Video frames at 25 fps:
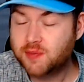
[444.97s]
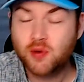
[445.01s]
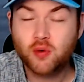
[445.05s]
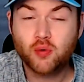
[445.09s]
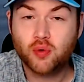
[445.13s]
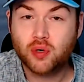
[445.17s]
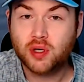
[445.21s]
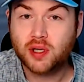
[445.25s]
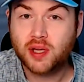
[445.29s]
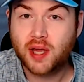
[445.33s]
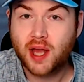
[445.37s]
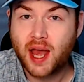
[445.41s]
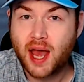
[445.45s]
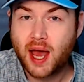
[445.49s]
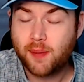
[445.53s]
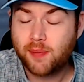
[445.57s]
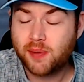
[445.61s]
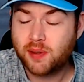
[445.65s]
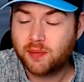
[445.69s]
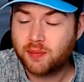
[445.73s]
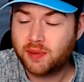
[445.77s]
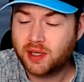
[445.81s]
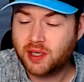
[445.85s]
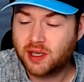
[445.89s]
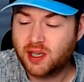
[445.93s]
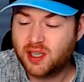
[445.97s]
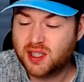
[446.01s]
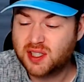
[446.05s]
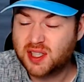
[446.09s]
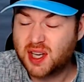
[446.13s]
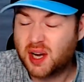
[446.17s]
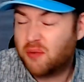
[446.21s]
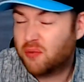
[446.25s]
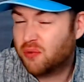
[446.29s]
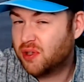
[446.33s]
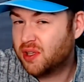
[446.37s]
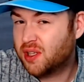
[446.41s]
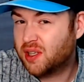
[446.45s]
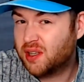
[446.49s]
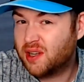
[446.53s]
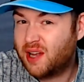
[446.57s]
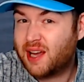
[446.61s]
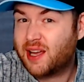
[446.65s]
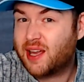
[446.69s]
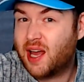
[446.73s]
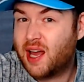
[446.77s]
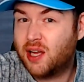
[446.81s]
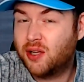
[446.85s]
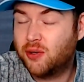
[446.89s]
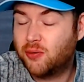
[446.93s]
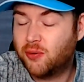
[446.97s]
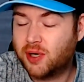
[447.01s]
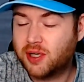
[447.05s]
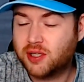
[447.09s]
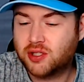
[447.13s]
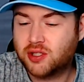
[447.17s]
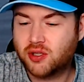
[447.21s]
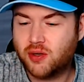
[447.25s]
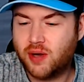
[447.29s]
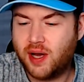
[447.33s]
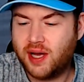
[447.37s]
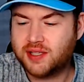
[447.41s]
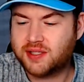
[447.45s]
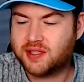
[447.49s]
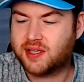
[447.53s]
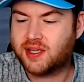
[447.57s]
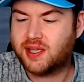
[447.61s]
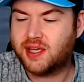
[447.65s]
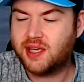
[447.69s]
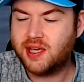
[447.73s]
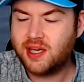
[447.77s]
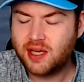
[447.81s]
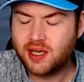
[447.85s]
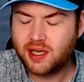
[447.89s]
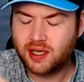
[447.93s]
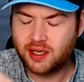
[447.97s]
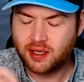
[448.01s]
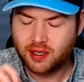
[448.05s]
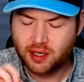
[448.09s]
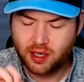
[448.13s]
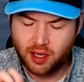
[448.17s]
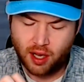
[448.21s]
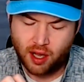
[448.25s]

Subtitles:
really happy because I really like Halloween. So as a kid,